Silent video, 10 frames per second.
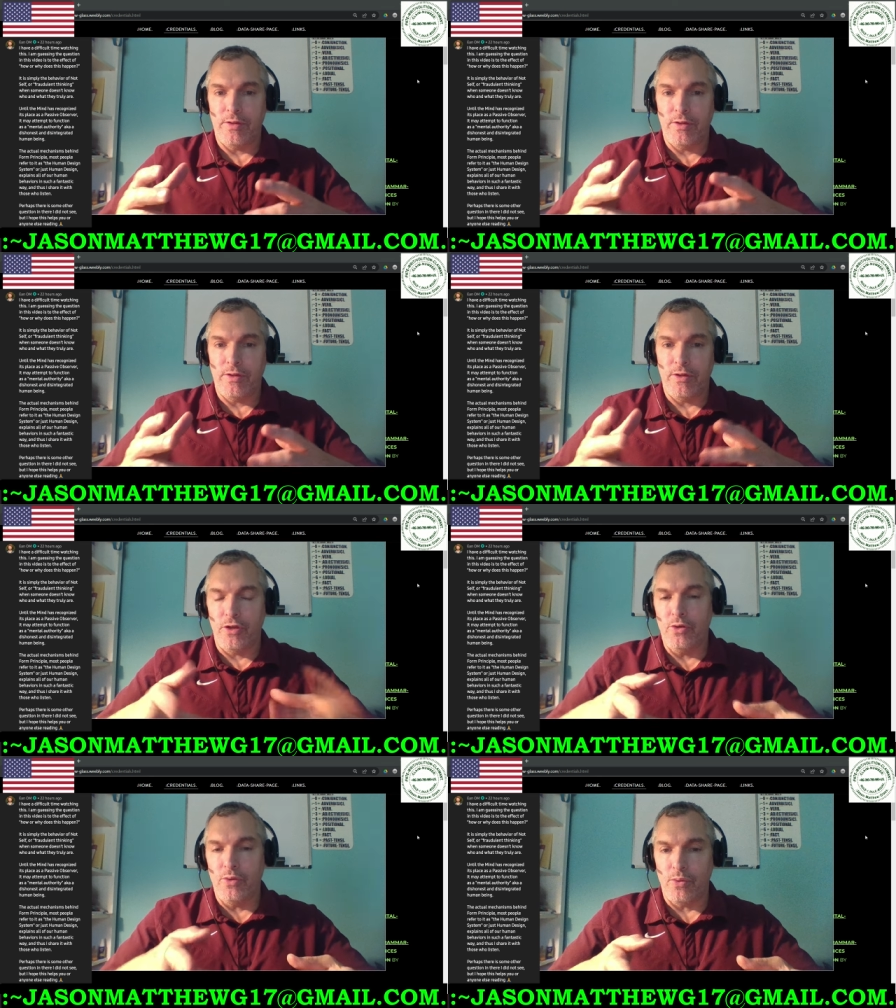
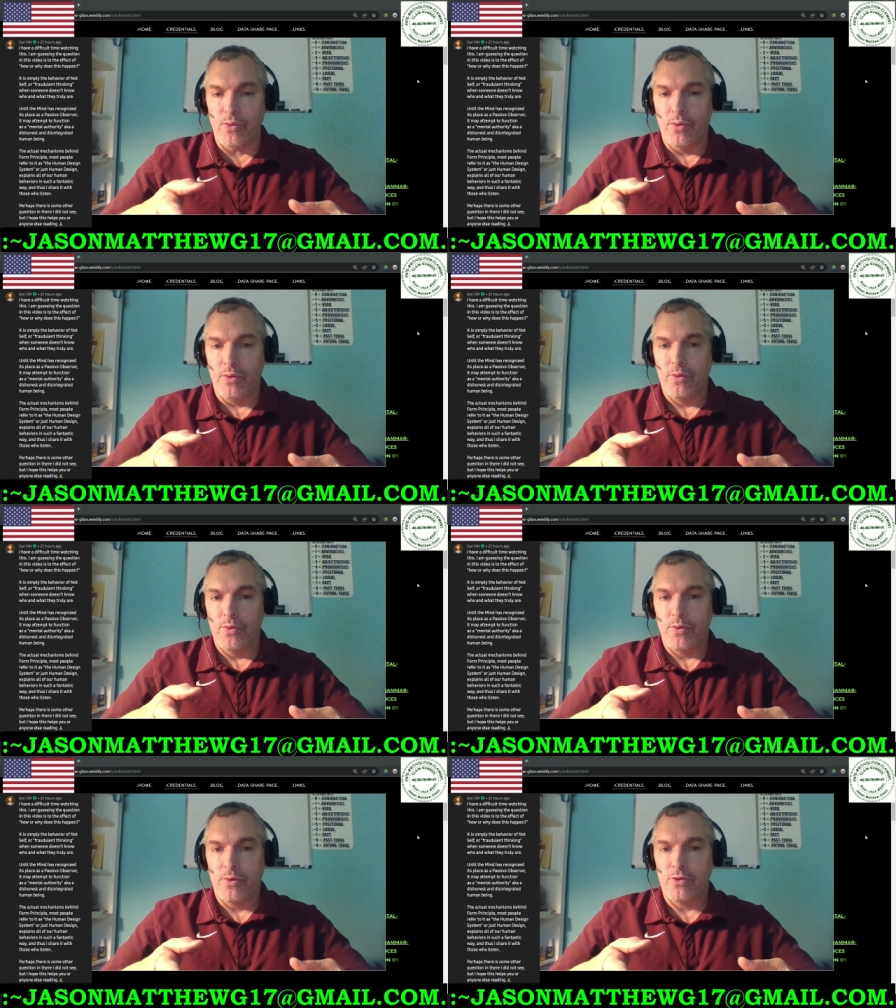you
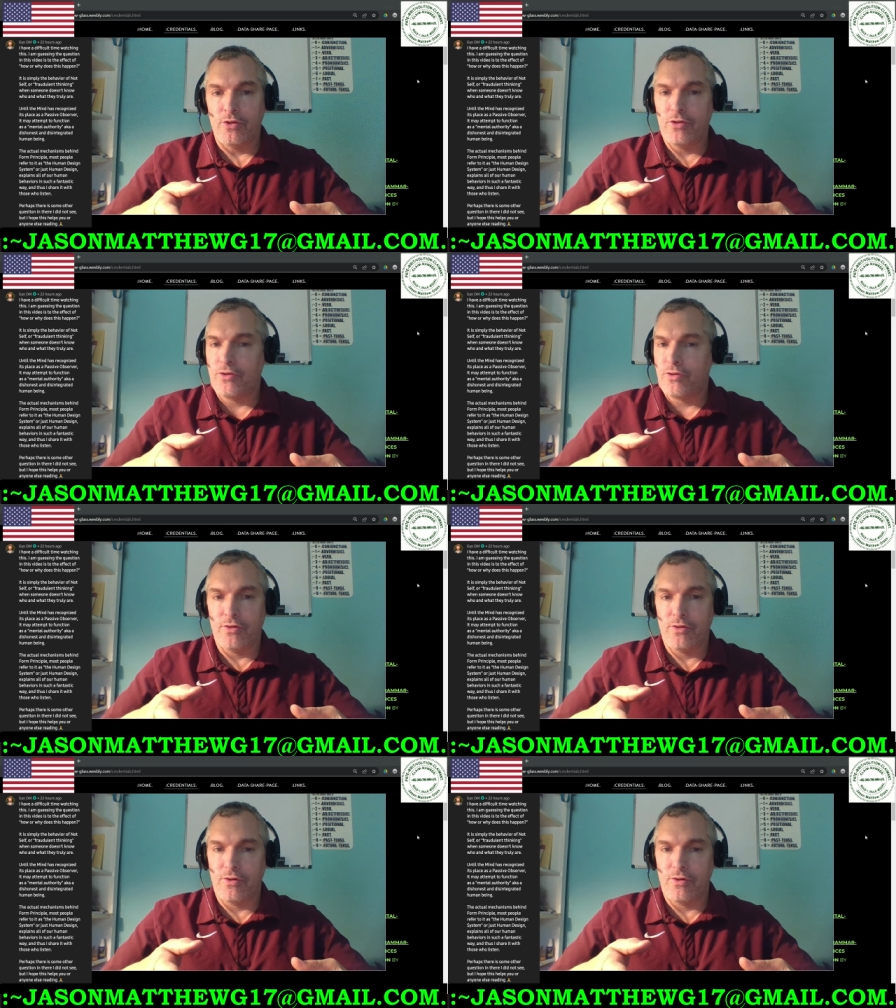
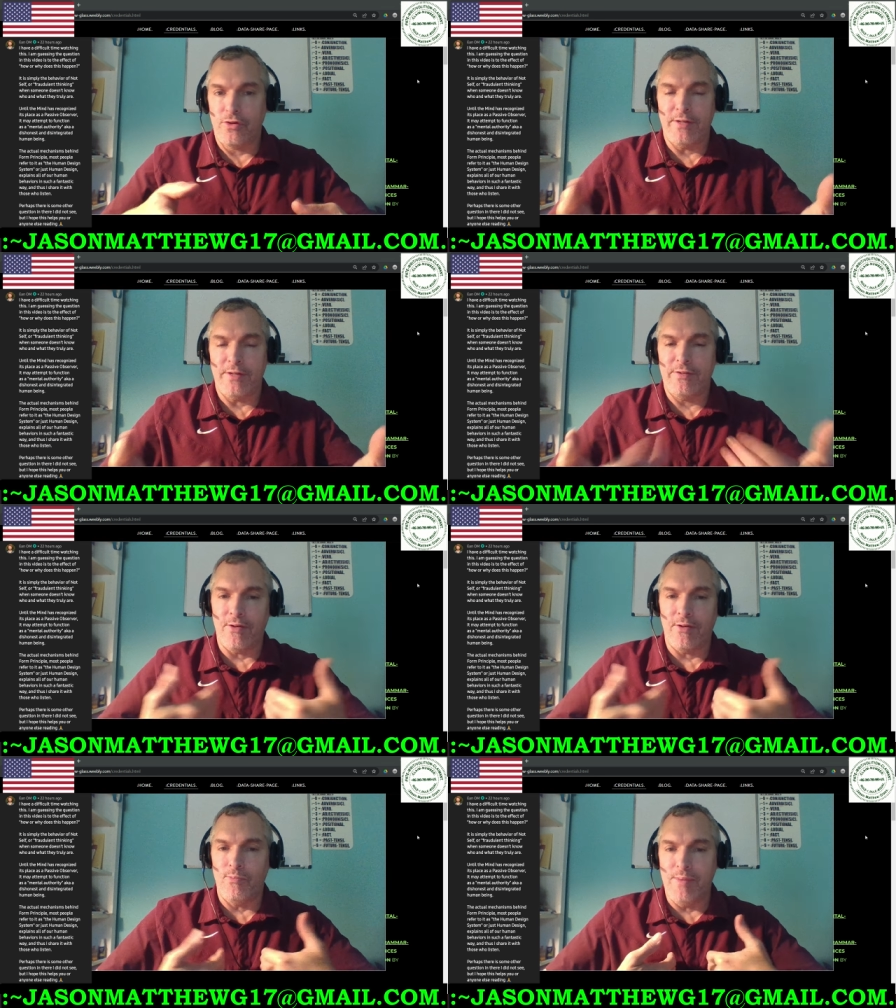couldn't
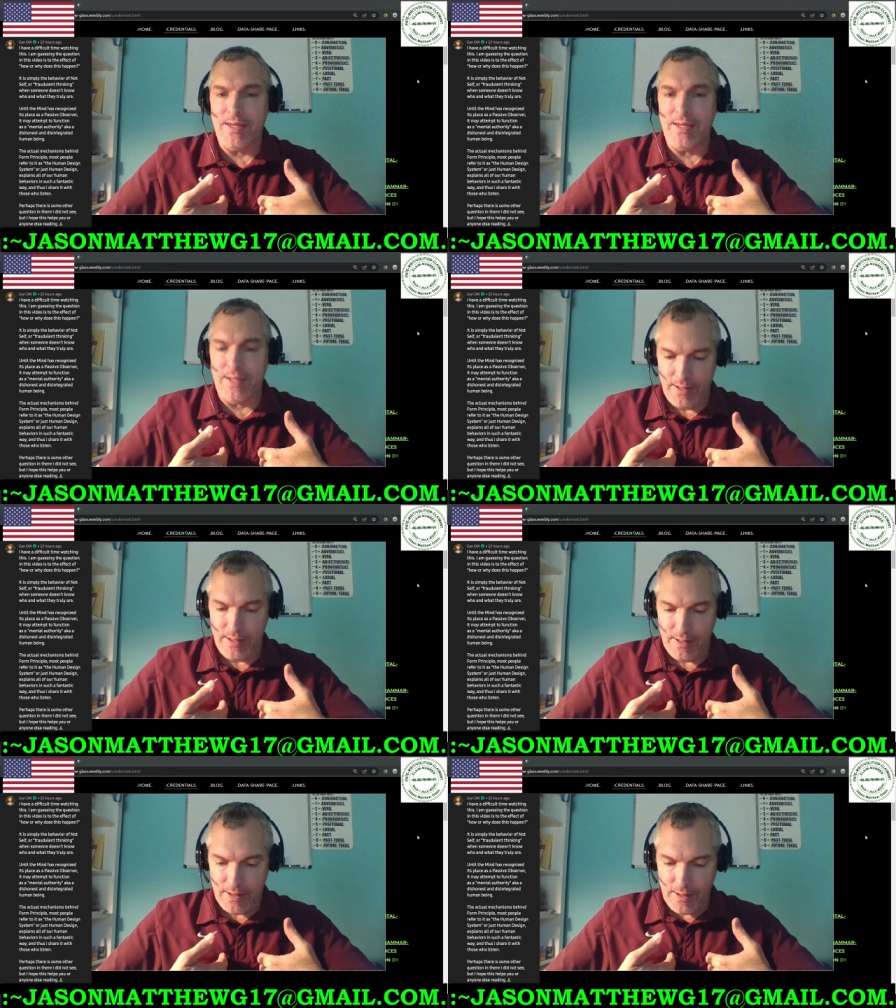tell me
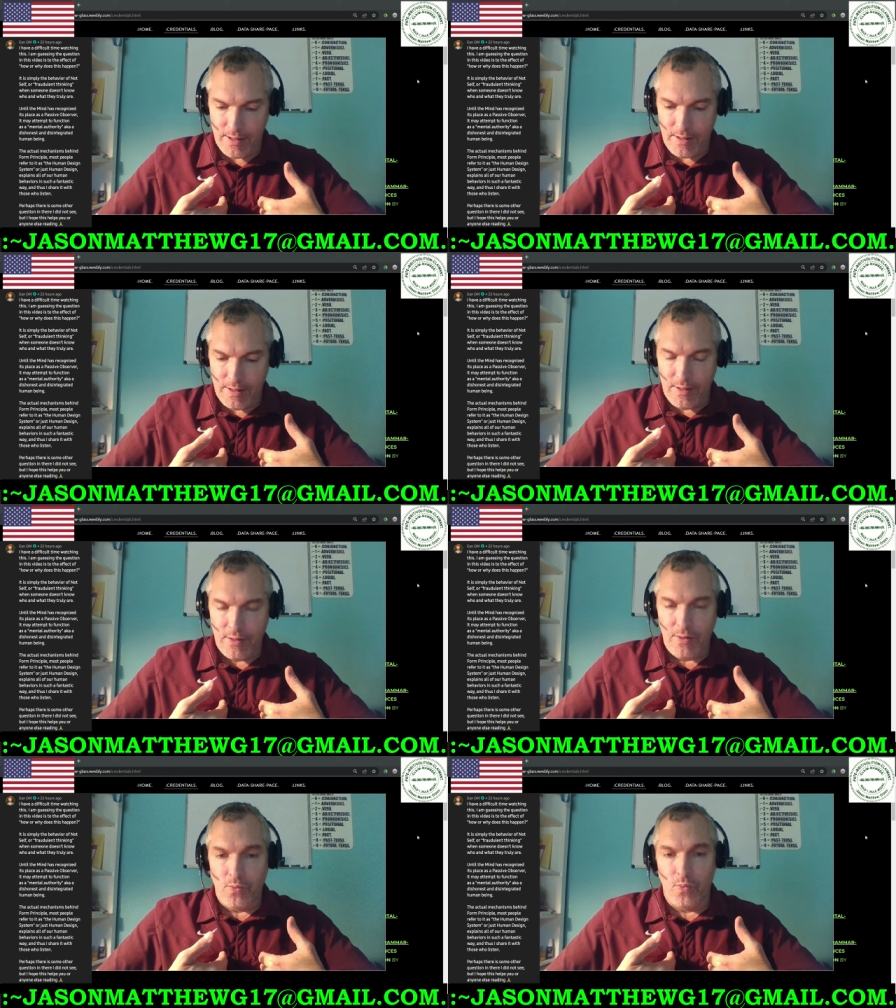
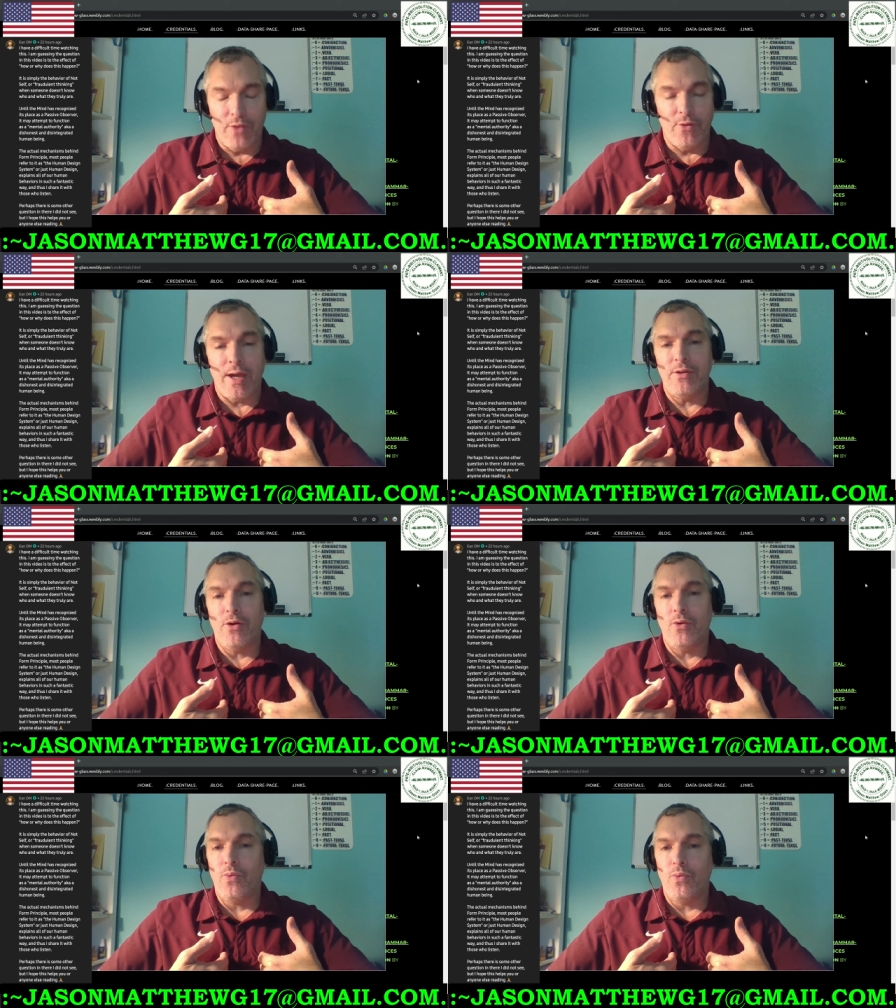whether I
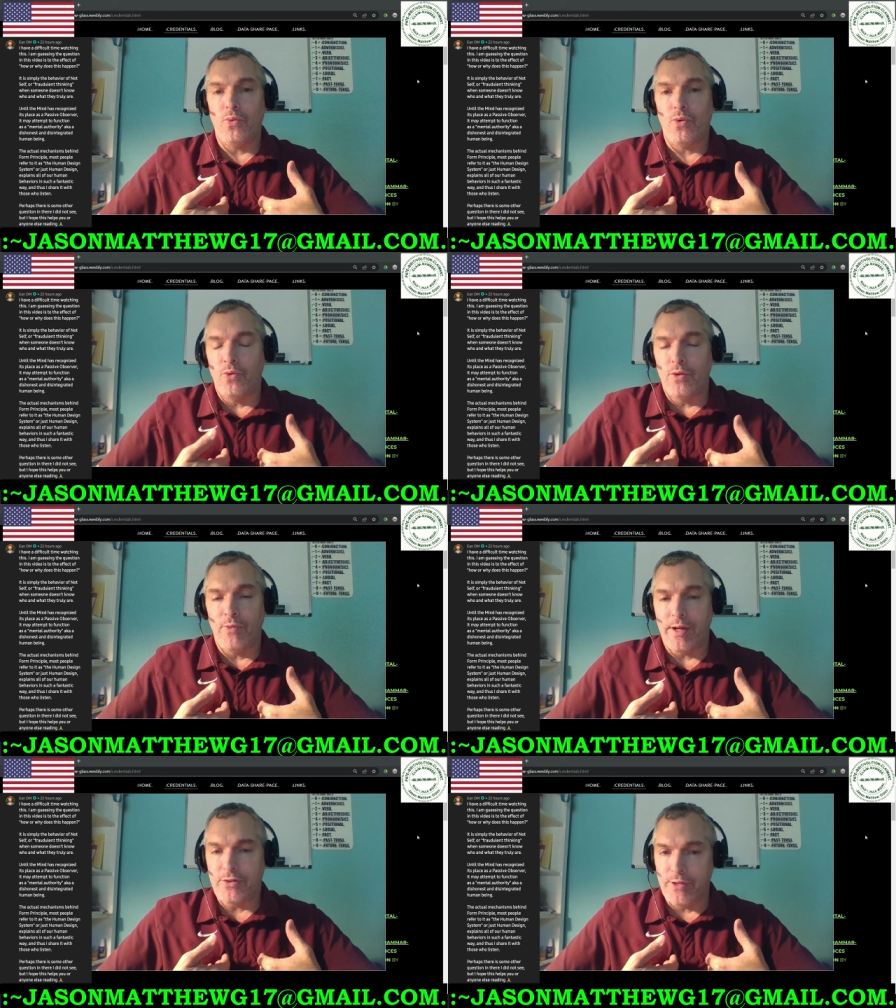know who or what
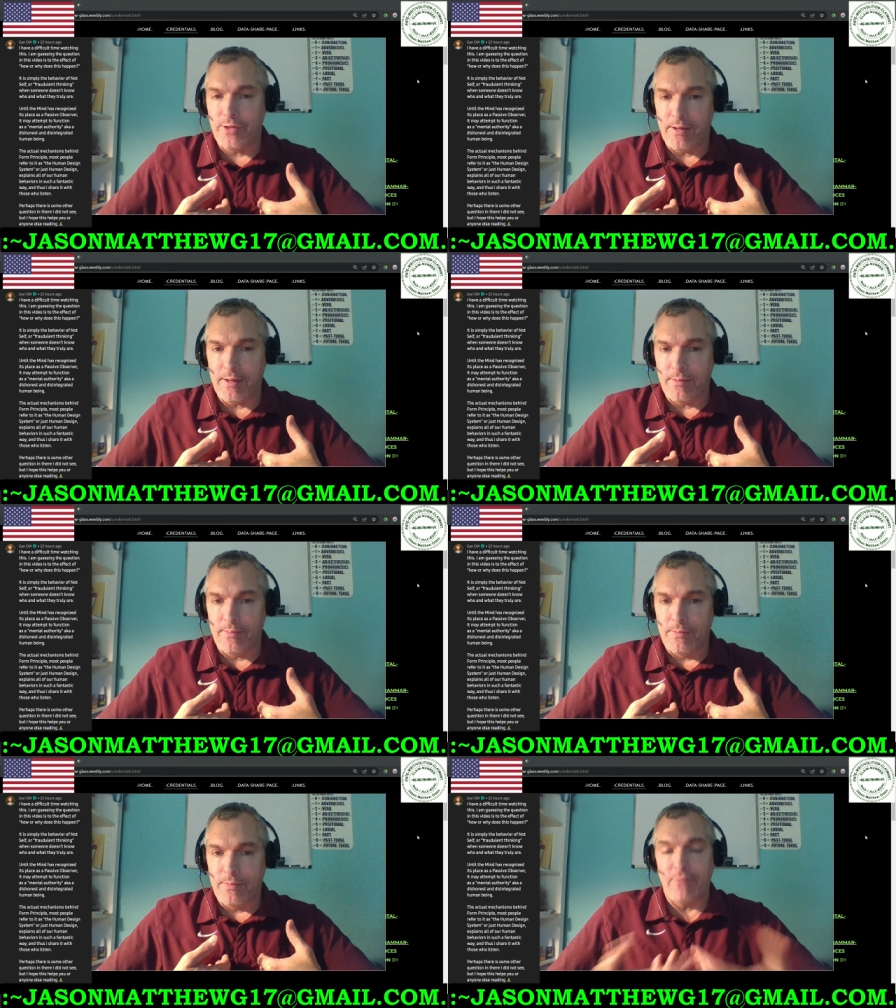I truly am.
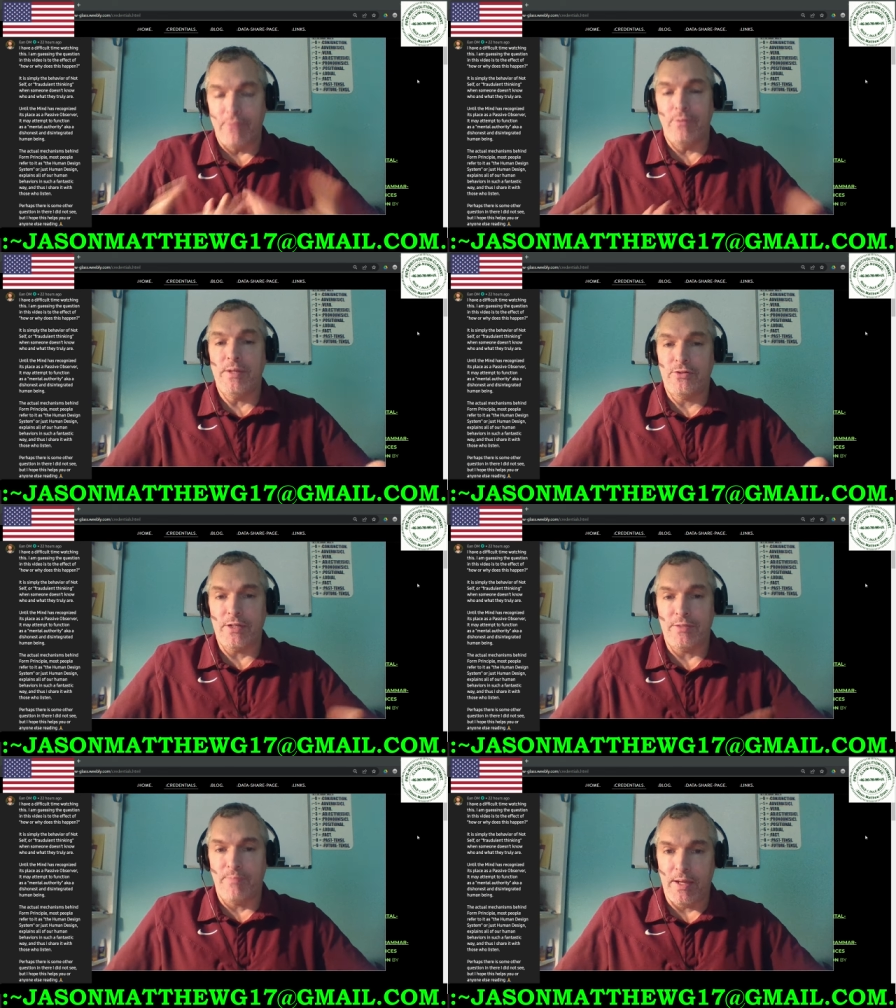That would be a
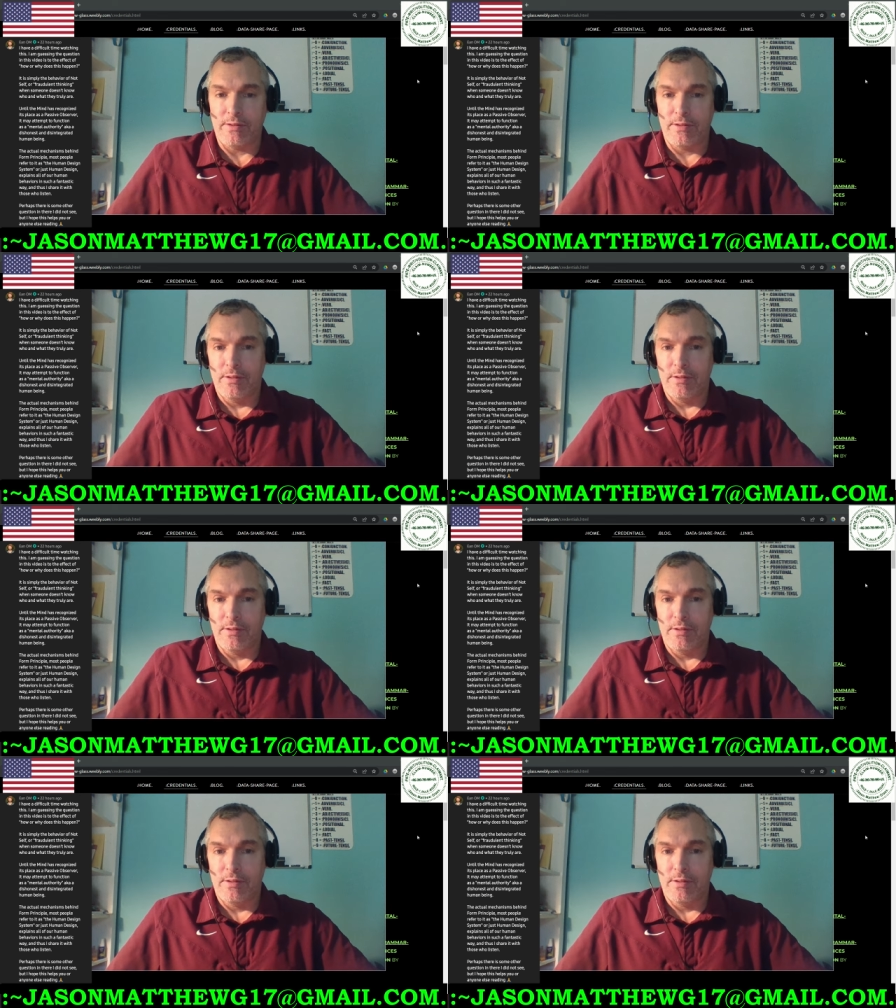trespass.